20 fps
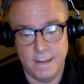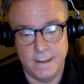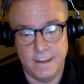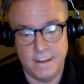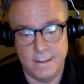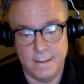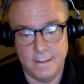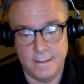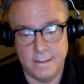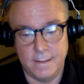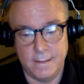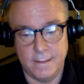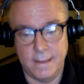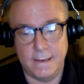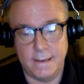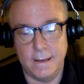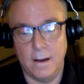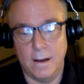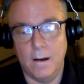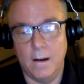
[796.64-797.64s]
that
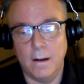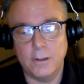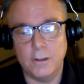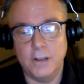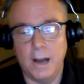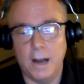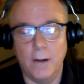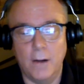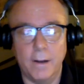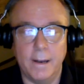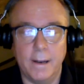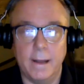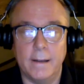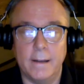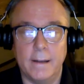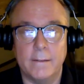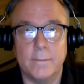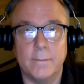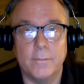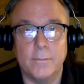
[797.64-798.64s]
Hong Chow
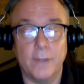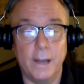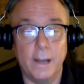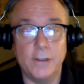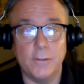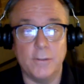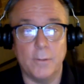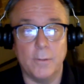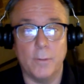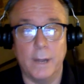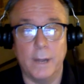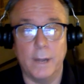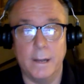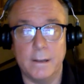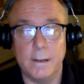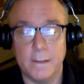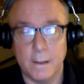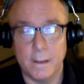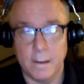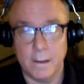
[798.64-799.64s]
and Fraser were bringing to
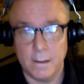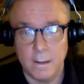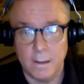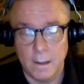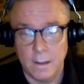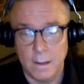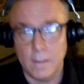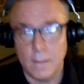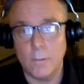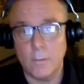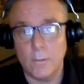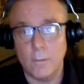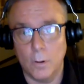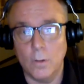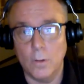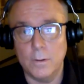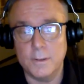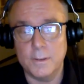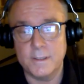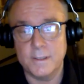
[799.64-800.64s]
the
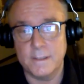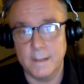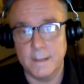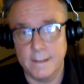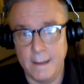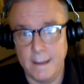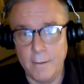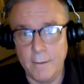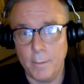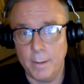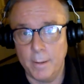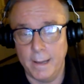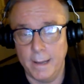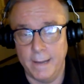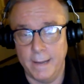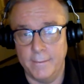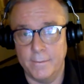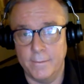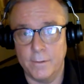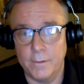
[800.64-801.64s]
roles that they were
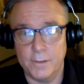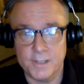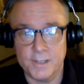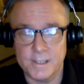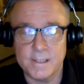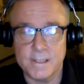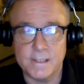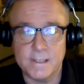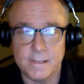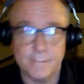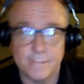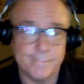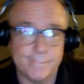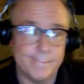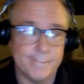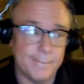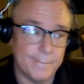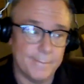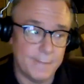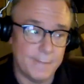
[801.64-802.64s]
playing versus
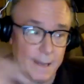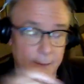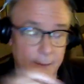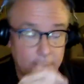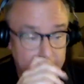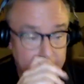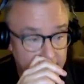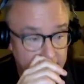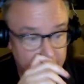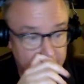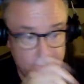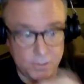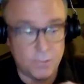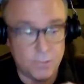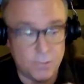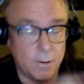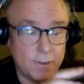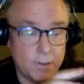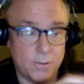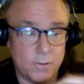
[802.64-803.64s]
the other characters who
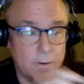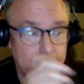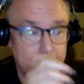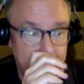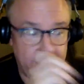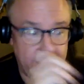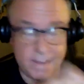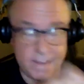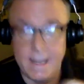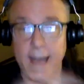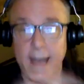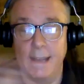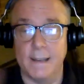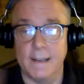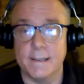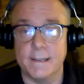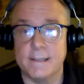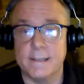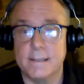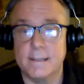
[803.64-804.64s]
are sort of
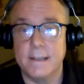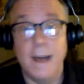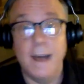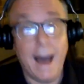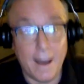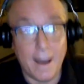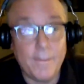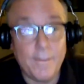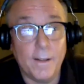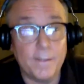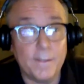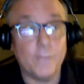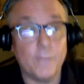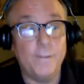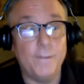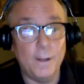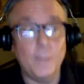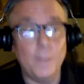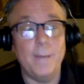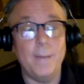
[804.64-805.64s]
antagonists. I felt the
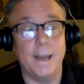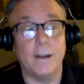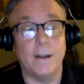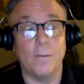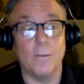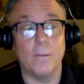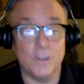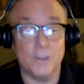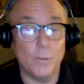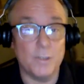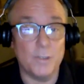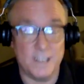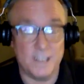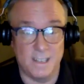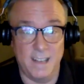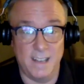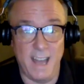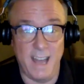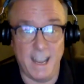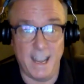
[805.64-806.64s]
filmmaker was almost
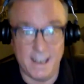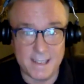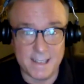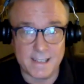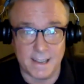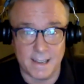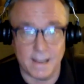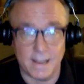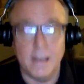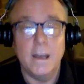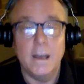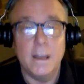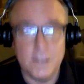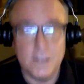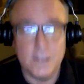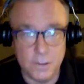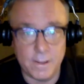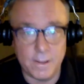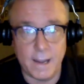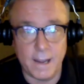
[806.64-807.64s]
antagonistic
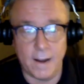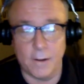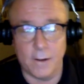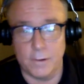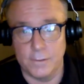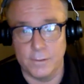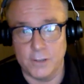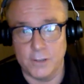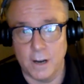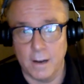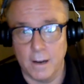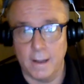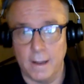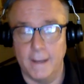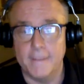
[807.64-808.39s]
to the character of Charlie.